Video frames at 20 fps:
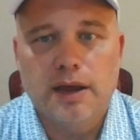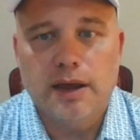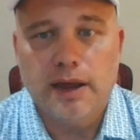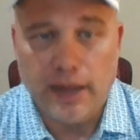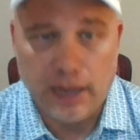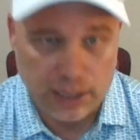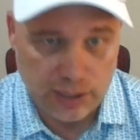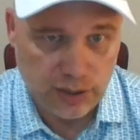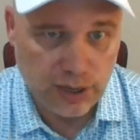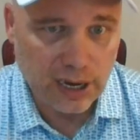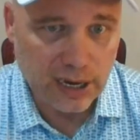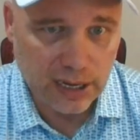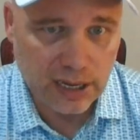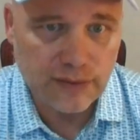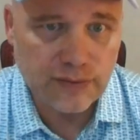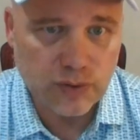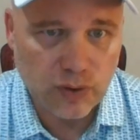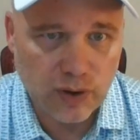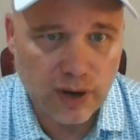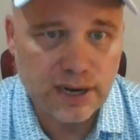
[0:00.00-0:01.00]
And you got to
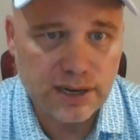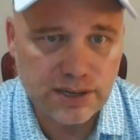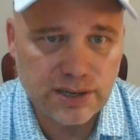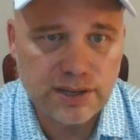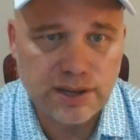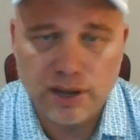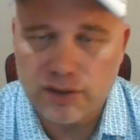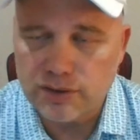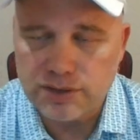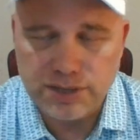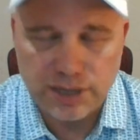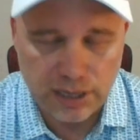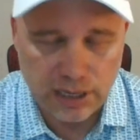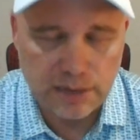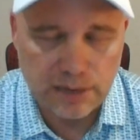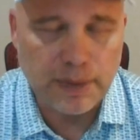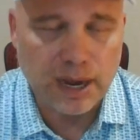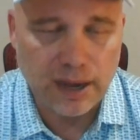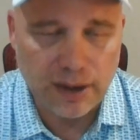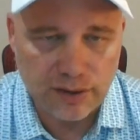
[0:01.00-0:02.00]
give credit to the other
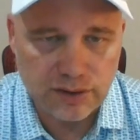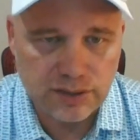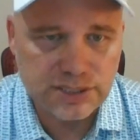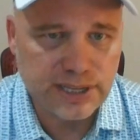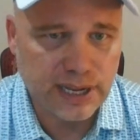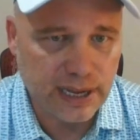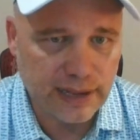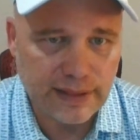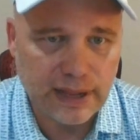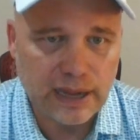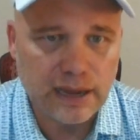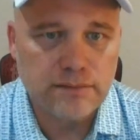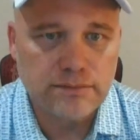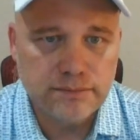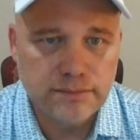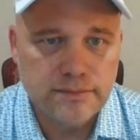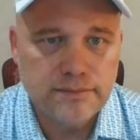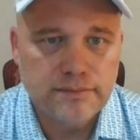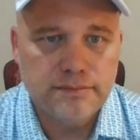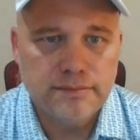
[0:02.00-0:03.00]
team. I understand that.
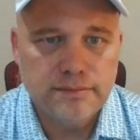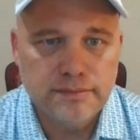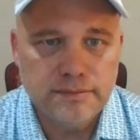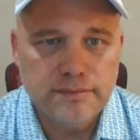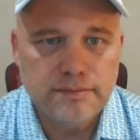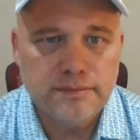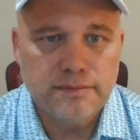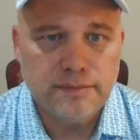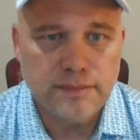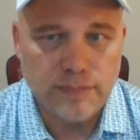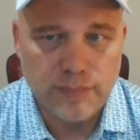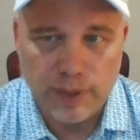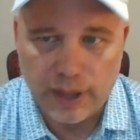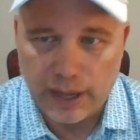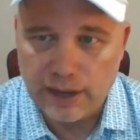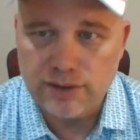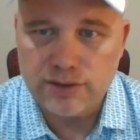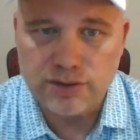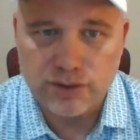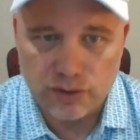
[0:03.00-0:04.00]

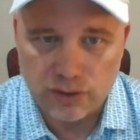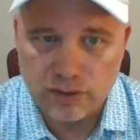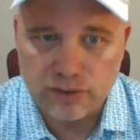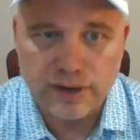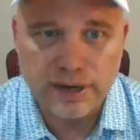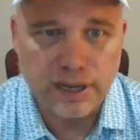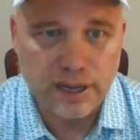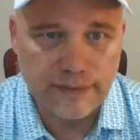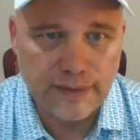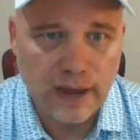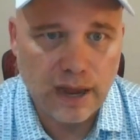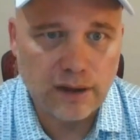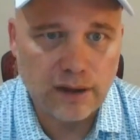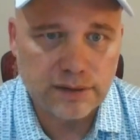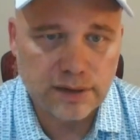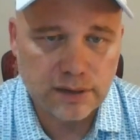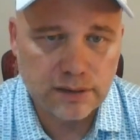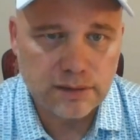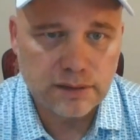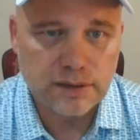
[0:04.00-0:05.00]
They certainly give out
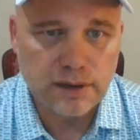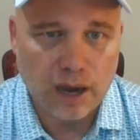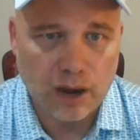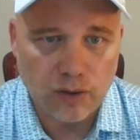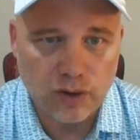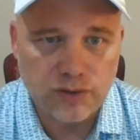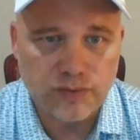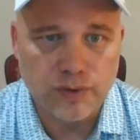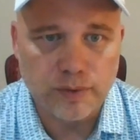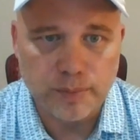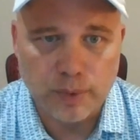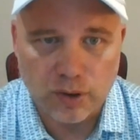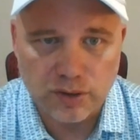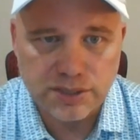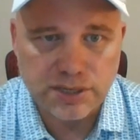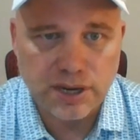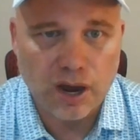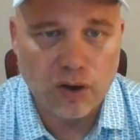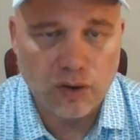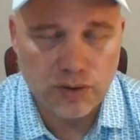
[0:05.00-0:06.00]
college football
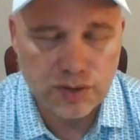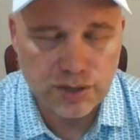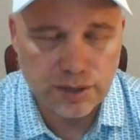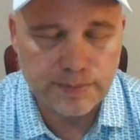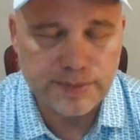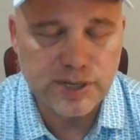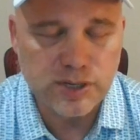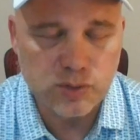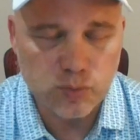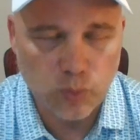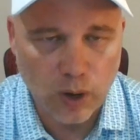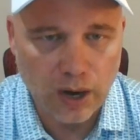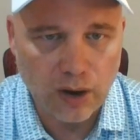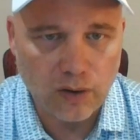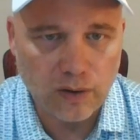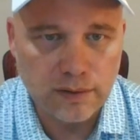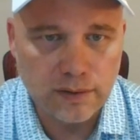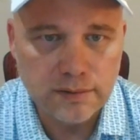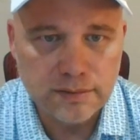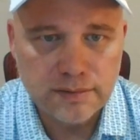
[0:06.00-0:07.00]
scholarships as
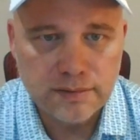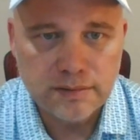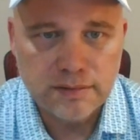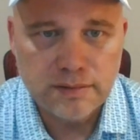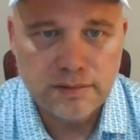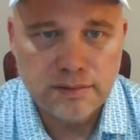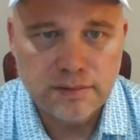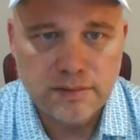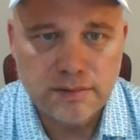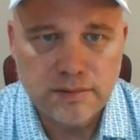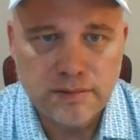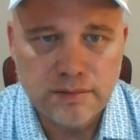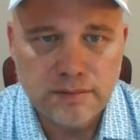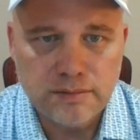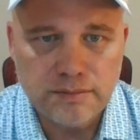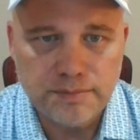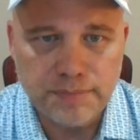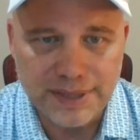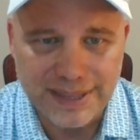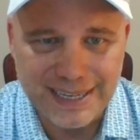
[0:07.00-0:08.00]
well.
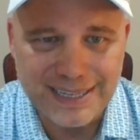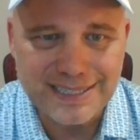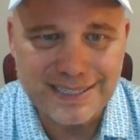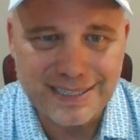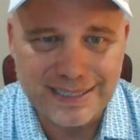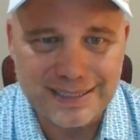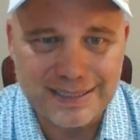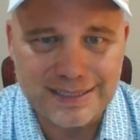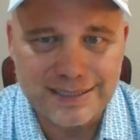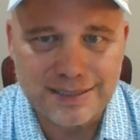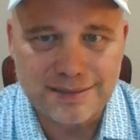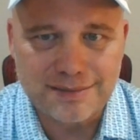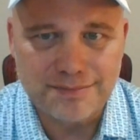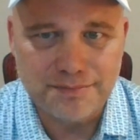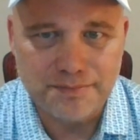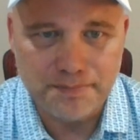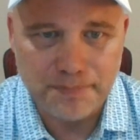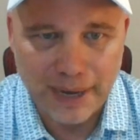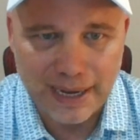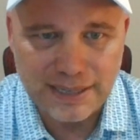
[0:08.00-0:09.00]
But this is
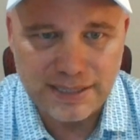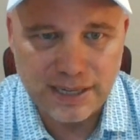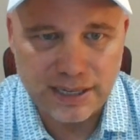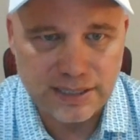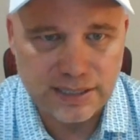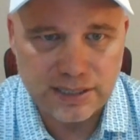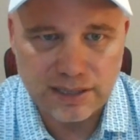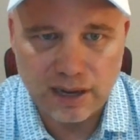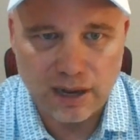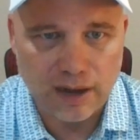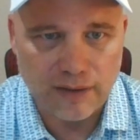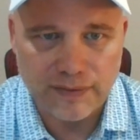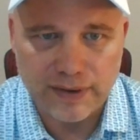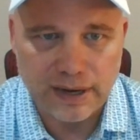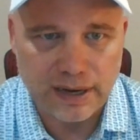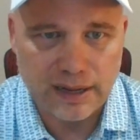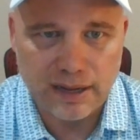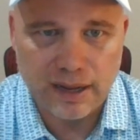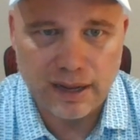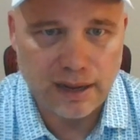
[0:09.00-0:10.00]
basic stuff, and
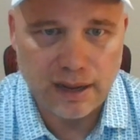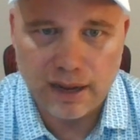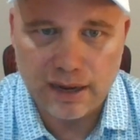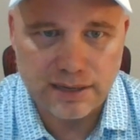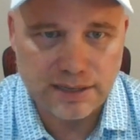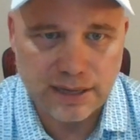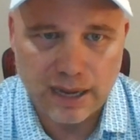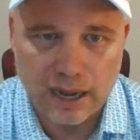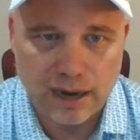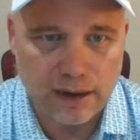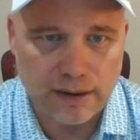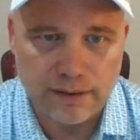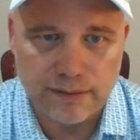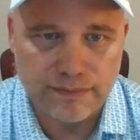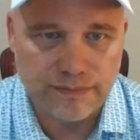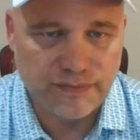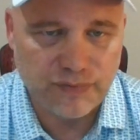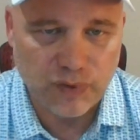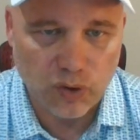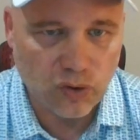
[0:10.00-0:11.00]
it's not a
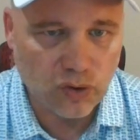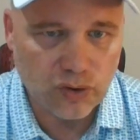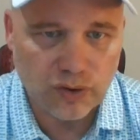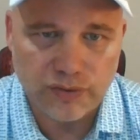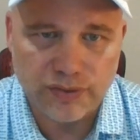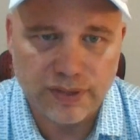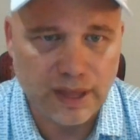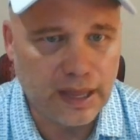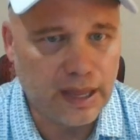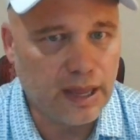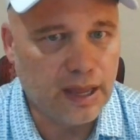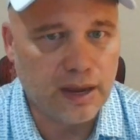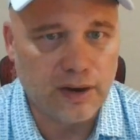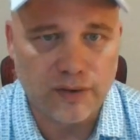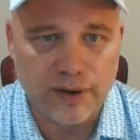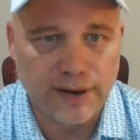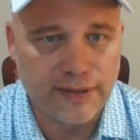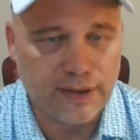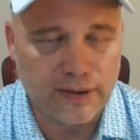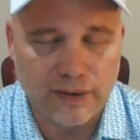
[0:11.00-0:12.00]
Fuller thing
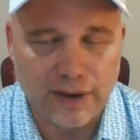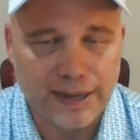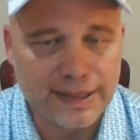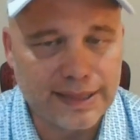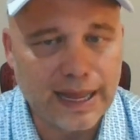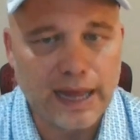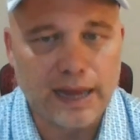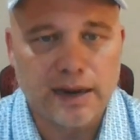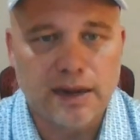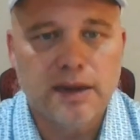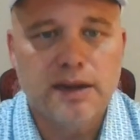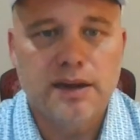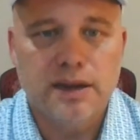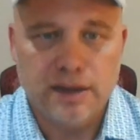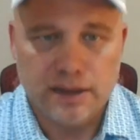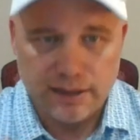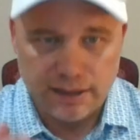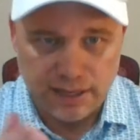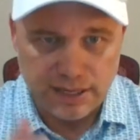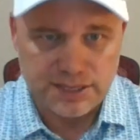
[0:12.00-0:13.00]
or anything like that.
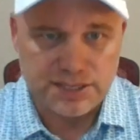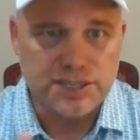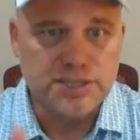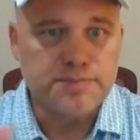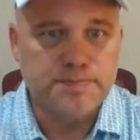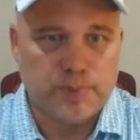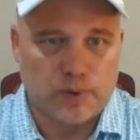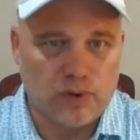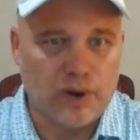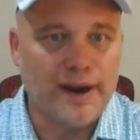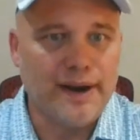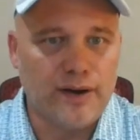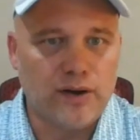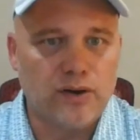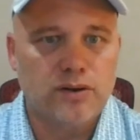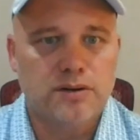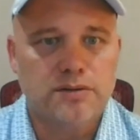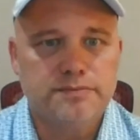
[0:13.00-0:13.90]
This is player.